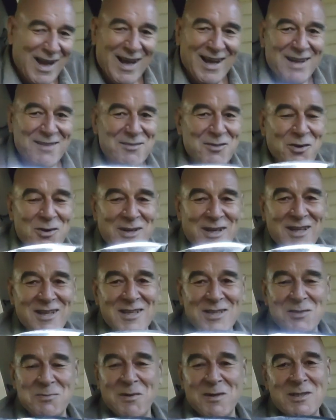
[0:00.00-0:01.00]
have no idea.
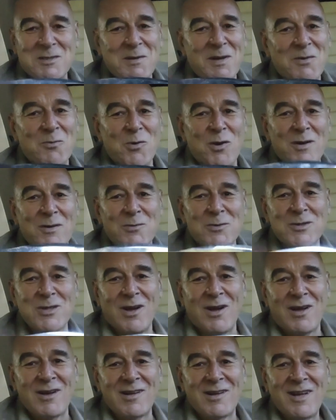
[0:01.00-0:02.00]
This must have been what was
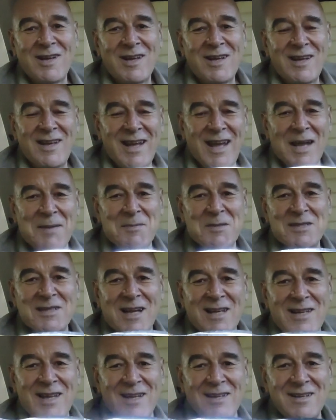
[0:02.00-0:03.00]
on
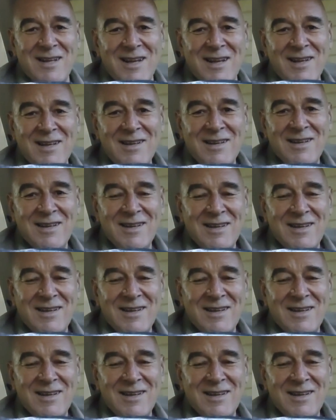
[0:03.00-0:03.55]
Amazon that day.